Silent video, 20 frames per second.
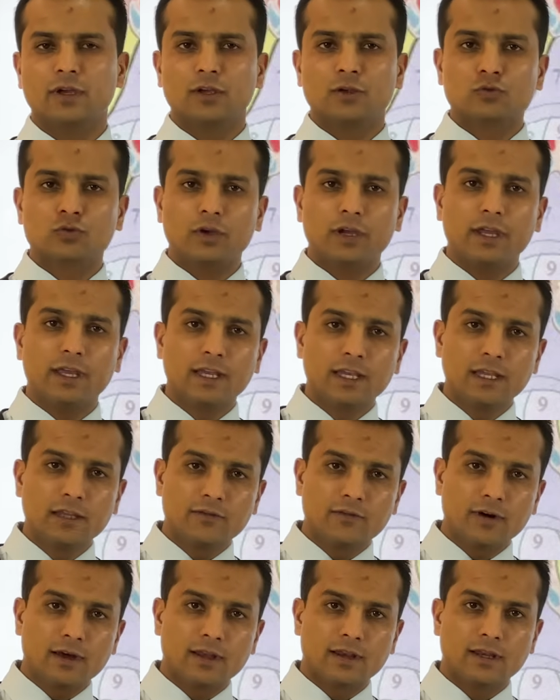So
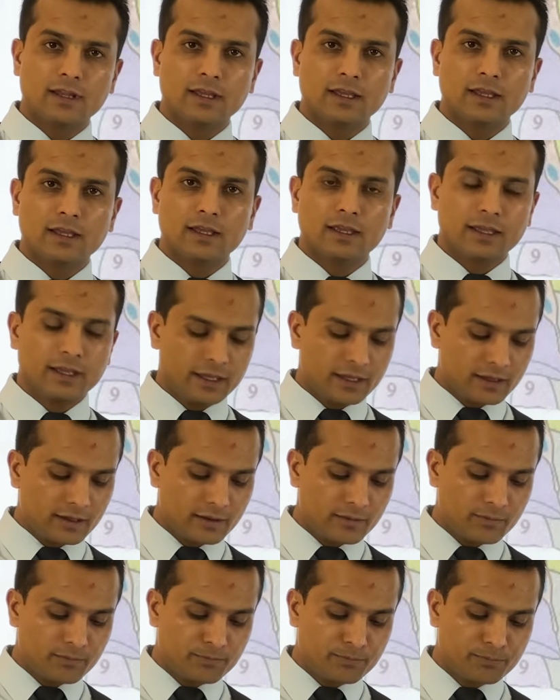anyone
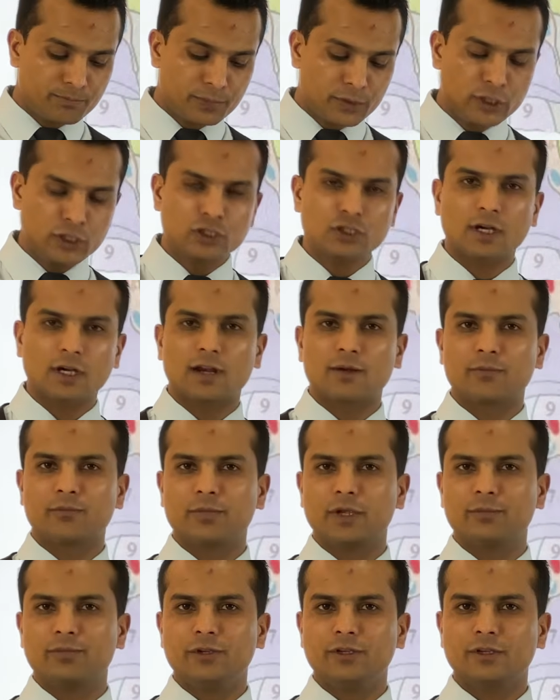preterm
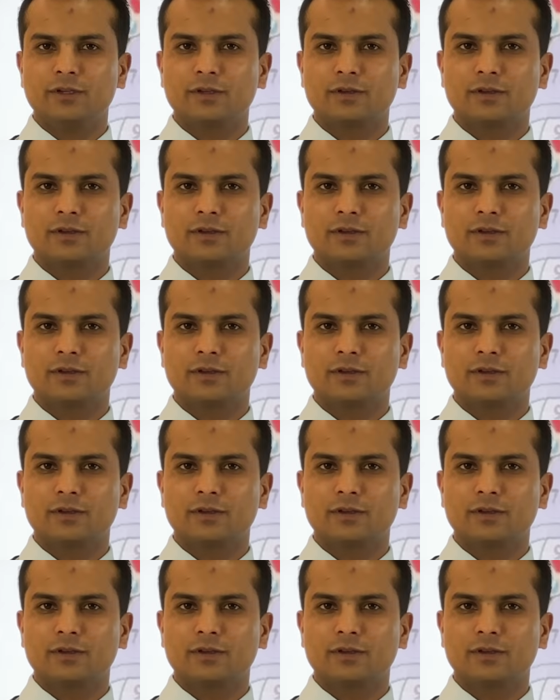baby,